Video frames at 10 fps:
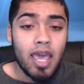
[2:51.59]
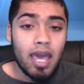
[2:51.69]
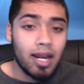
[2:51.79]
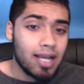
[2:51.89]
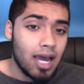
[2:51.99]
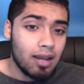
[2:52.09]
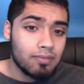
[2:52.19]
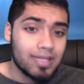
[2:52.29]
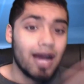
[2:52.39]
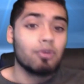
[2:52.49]
And I kind
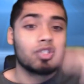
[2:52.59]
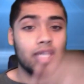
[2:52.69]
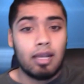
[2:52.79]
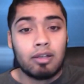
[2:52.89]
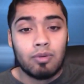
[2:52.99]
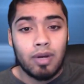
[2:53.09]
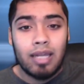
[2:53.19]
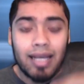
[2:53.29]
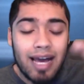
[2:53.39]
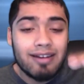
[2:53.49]
of downscale it, right?
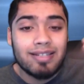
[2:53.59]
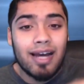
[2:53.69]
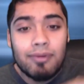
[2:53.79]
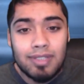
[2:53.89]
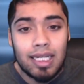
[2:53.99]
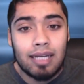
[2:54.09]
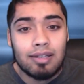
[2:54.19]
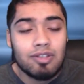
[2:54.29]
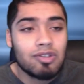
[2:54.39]
I kind of downscale it.